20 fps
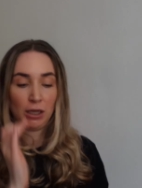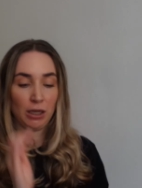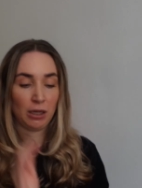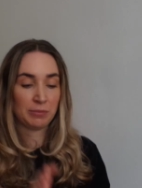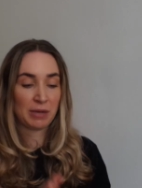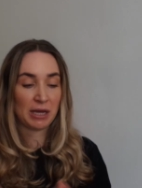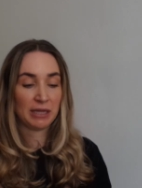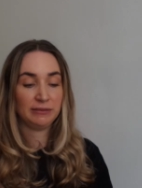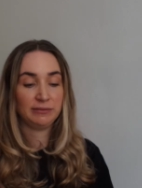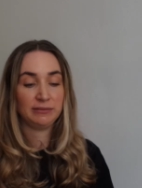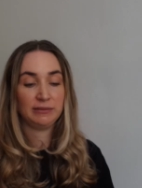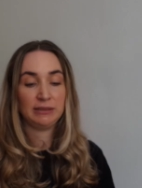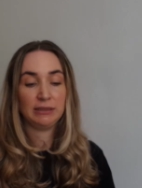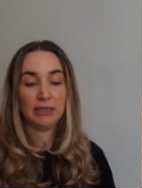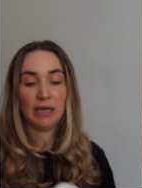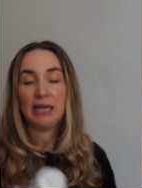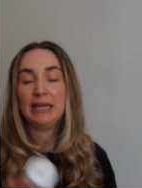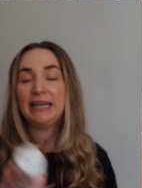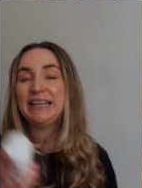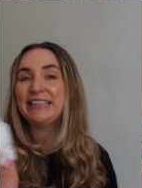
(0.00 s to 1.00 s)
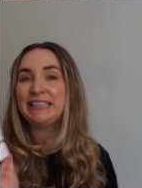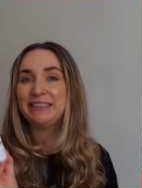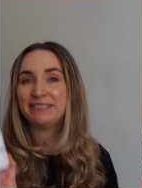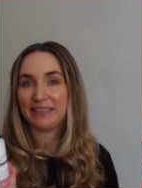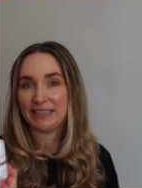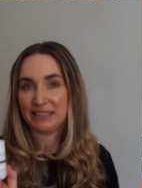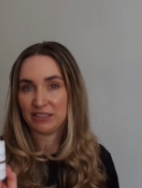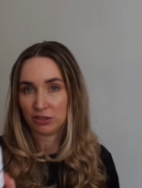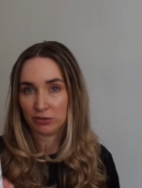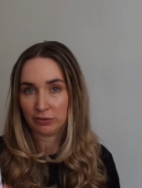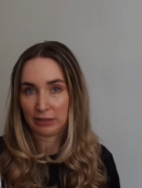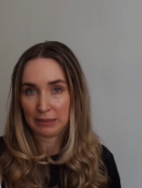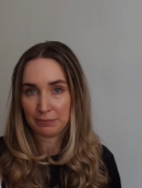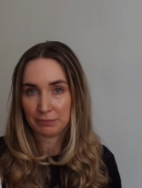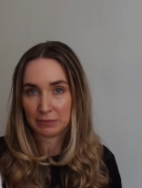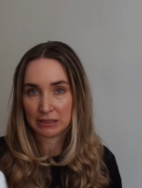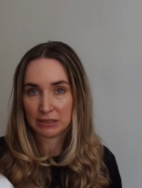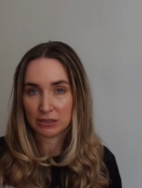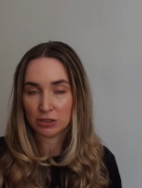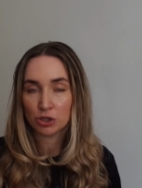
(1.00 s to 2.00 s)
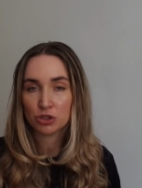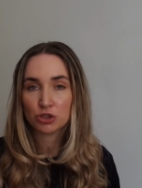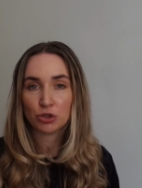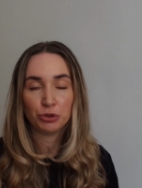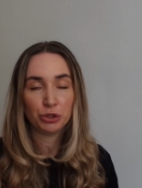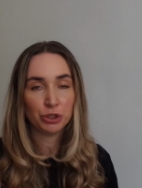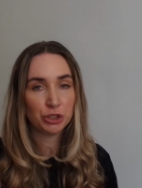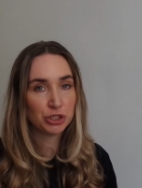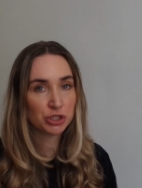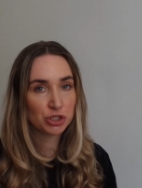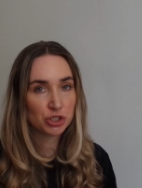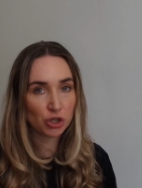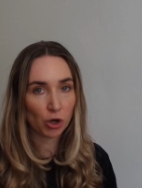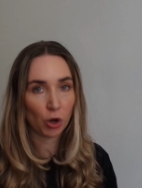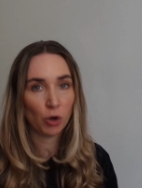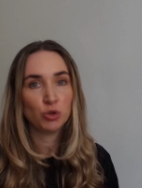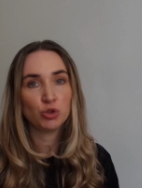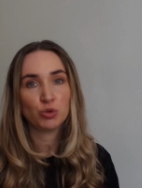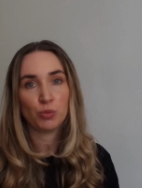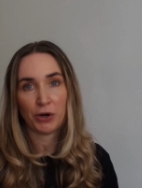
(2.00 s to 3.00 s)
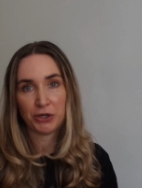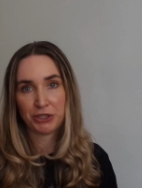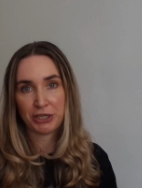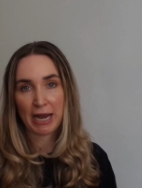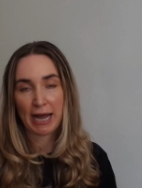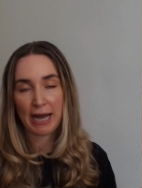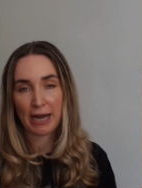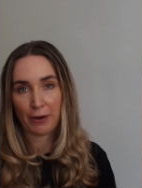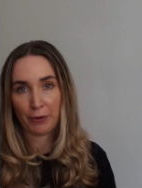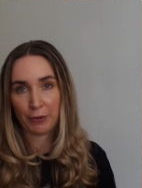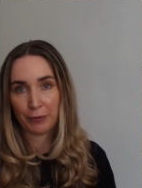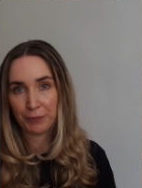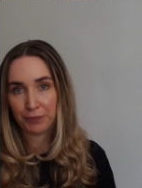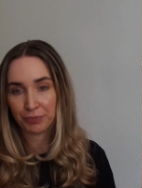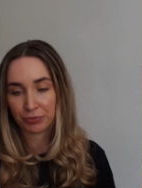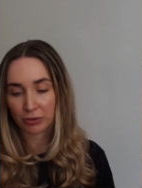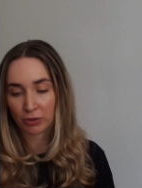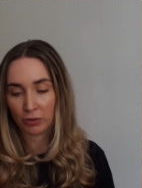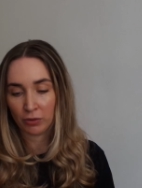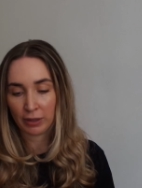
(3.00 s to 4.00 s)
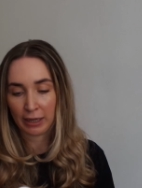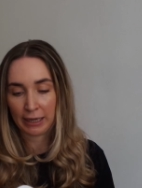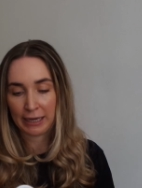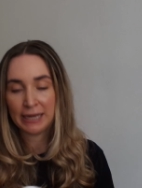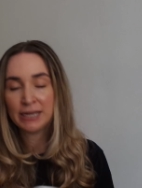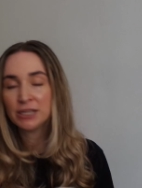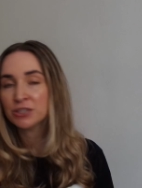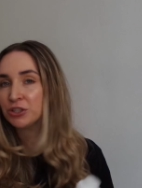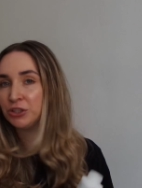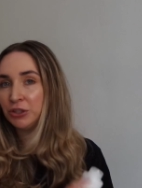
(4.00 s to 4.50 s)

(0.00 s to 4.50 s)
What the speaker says: A leave-in treatment, so you don't wash it out, okay?